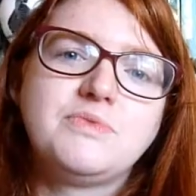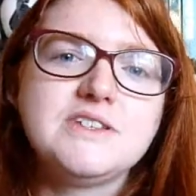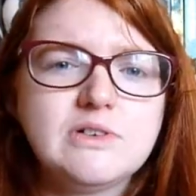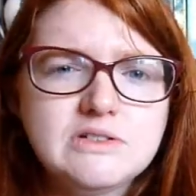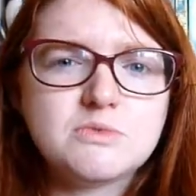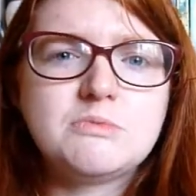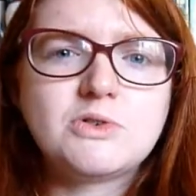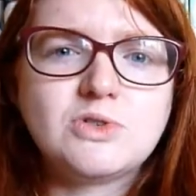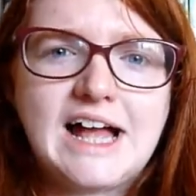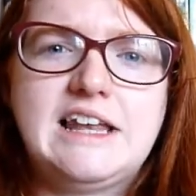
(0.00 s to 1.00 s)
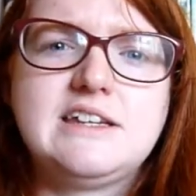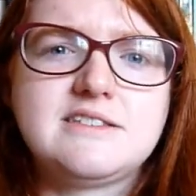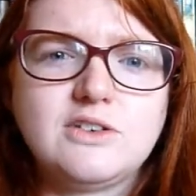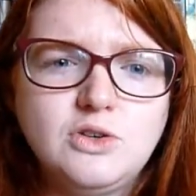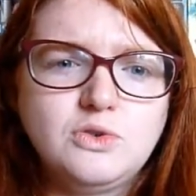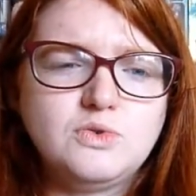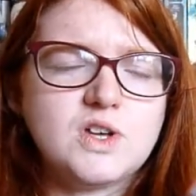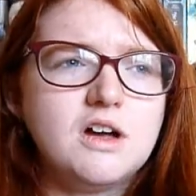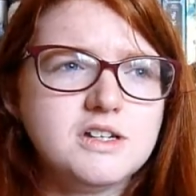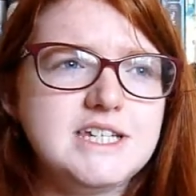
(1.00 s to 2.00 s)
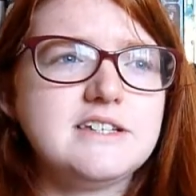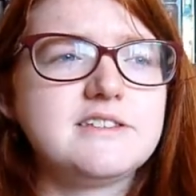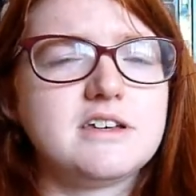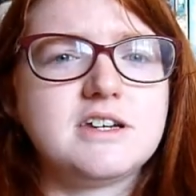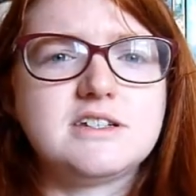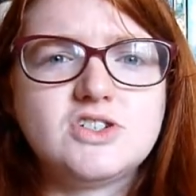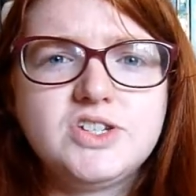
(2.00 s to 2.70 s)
This one is a woman called Alice, whose auntie has died and